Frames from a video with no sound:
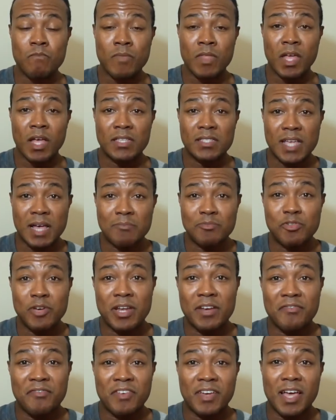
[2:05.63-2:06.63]
Because I'm
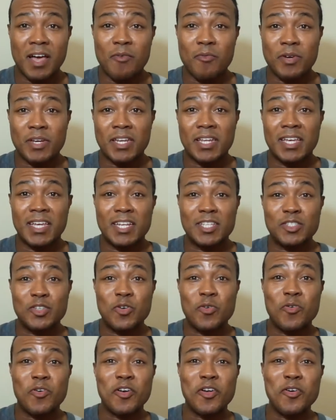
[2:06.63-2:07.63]
trying to figure out what the hell is
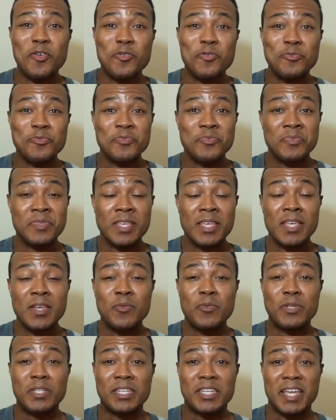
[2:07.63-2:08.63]
going on
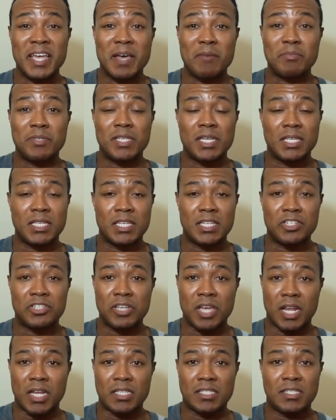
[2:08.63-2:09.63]
with the damn 10-year
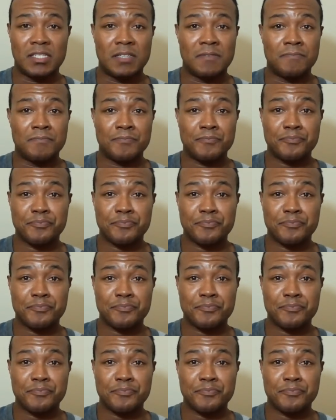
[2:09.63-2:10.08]
challenge.